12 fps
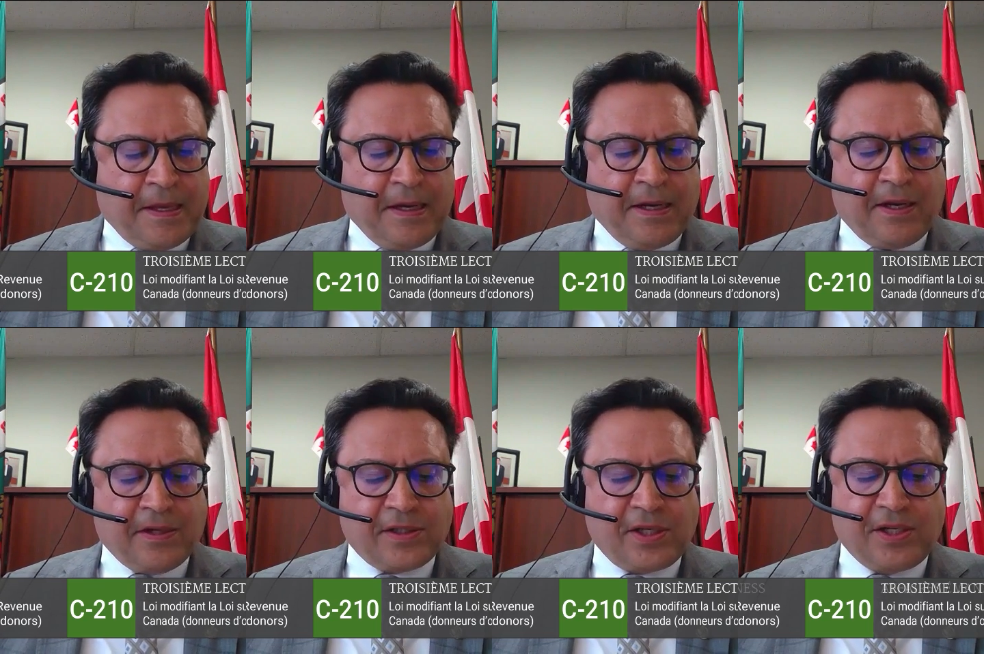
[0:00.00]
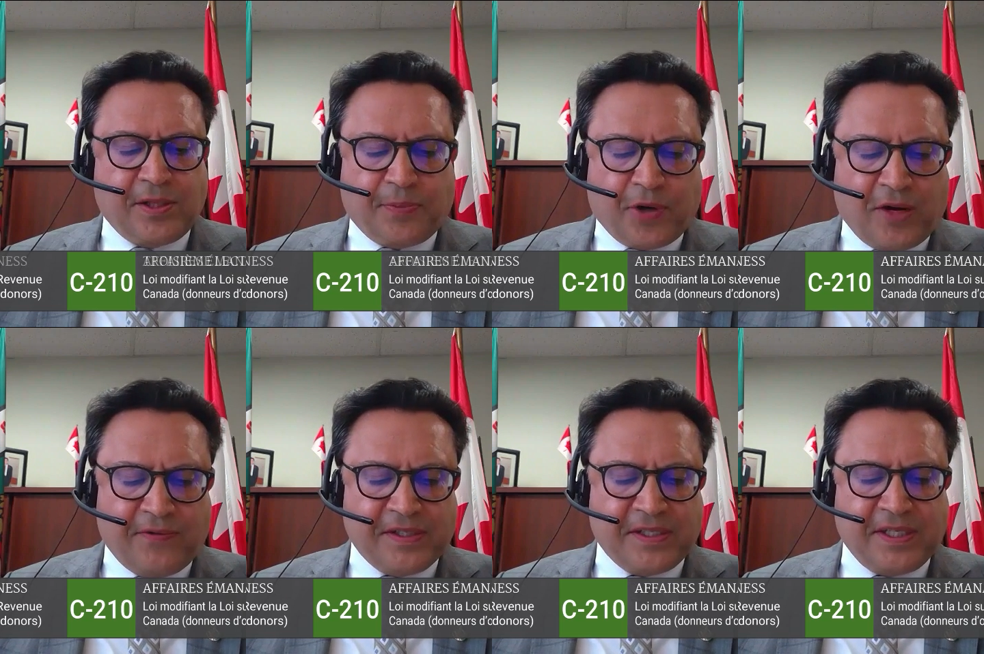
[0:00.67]
Alongside the
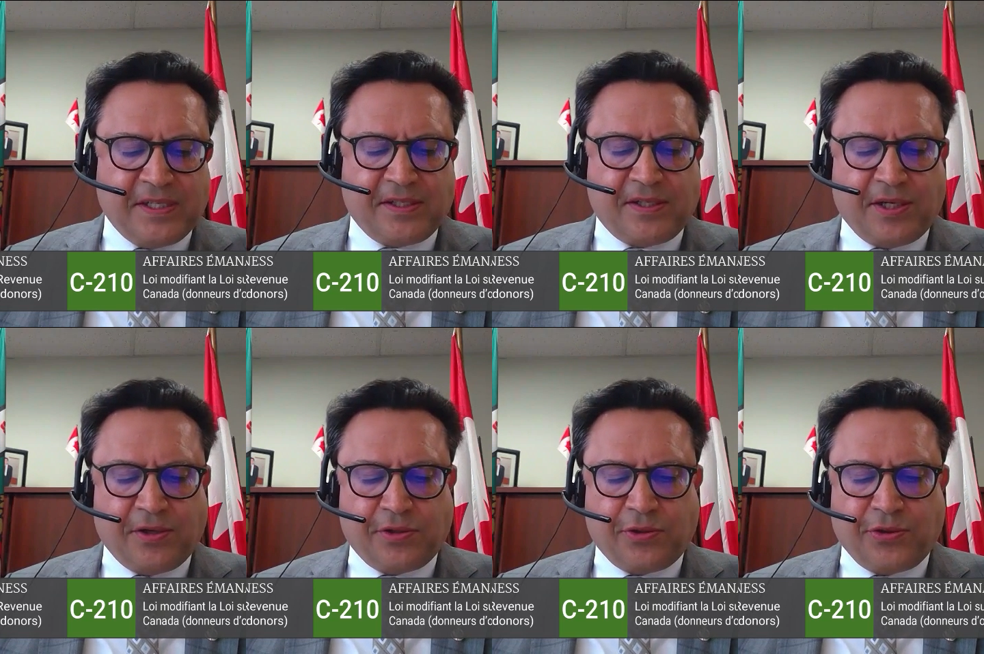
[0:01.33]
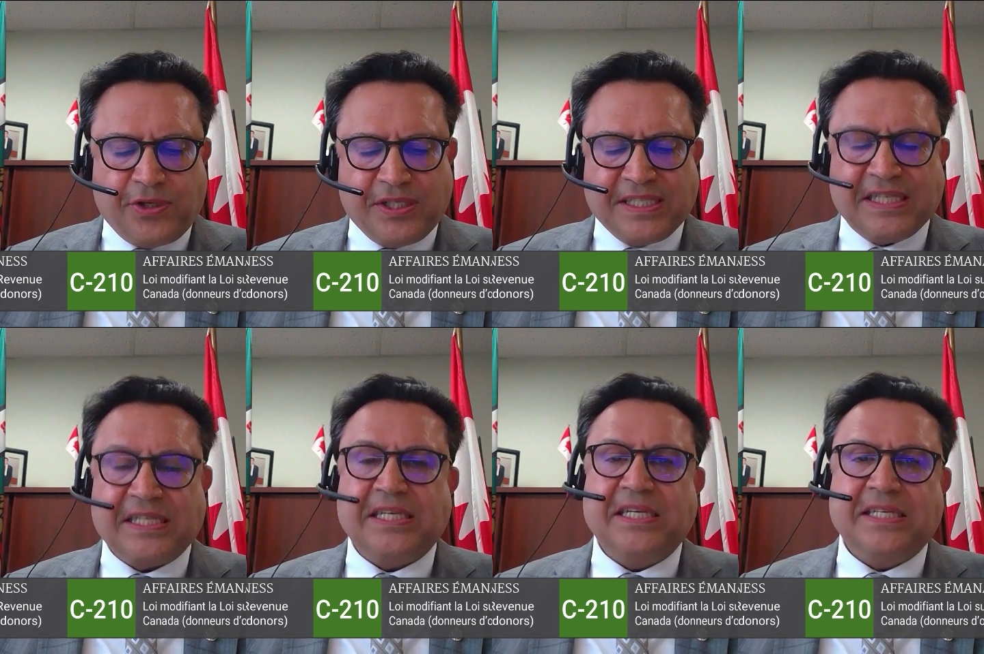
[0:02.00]
provinces, territories,
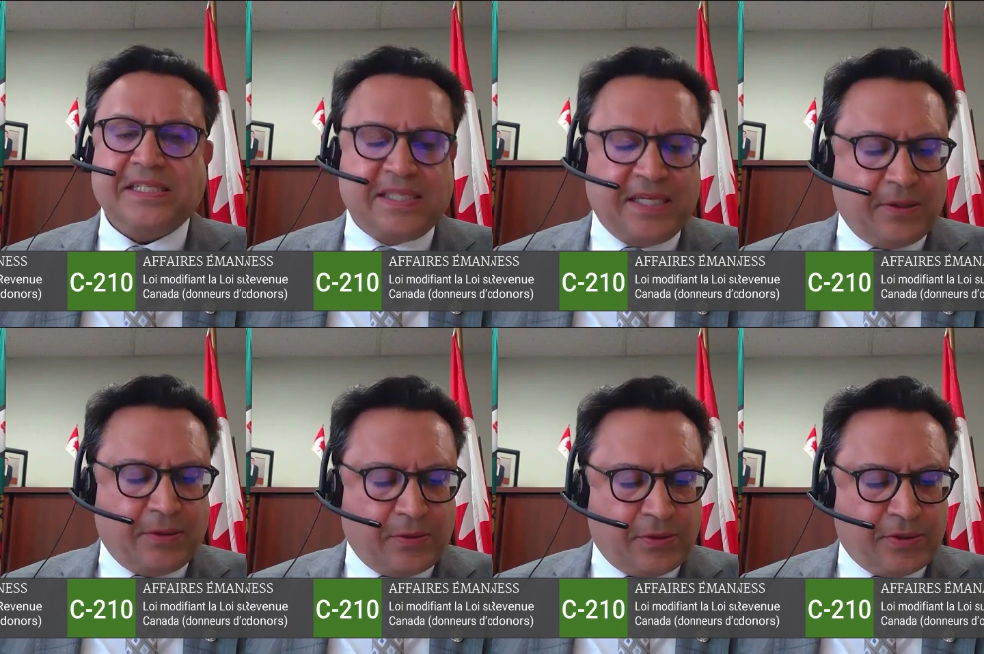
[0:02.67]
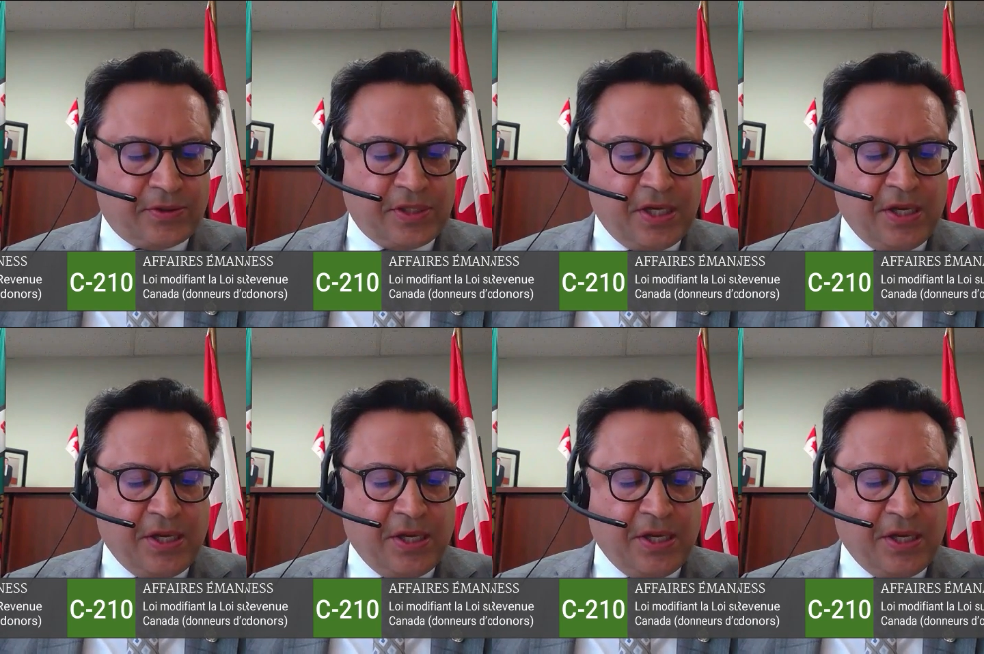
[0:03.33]
and key stakeholders,